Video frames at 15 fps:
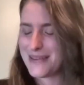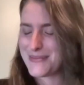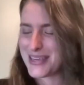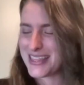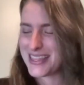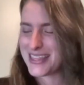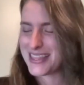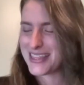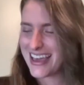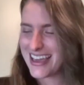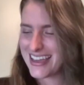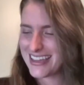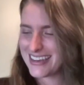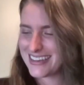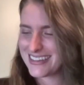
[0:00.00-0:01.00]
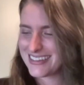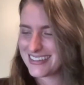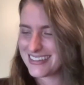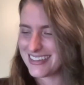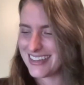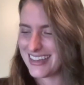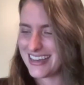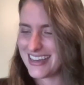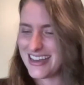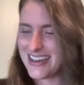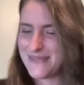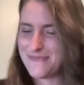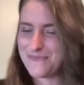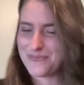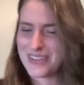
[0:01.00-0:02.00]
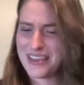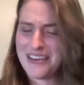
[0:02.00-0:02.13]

I mean that the